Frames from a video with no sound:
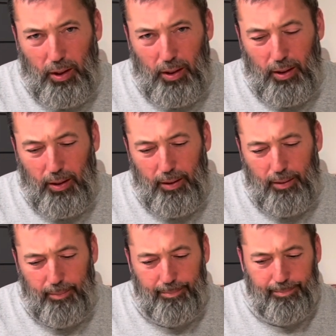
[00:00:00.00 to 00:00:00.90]

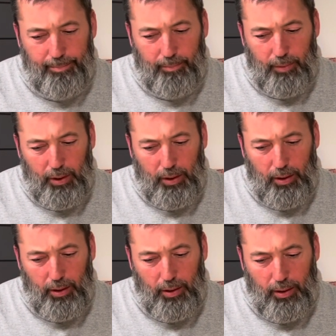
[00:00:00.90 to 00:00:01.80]
And
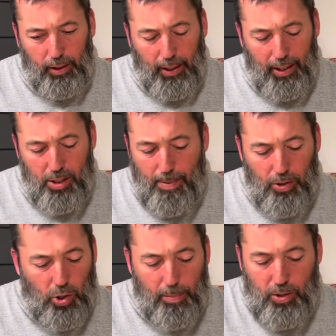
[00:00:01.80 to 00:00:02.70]
it
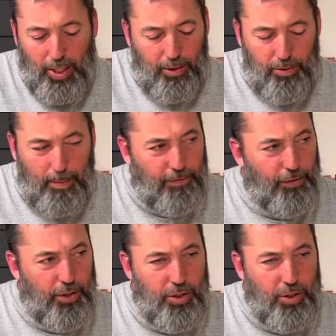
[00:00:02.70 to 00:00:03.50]
smells almost like it was been finished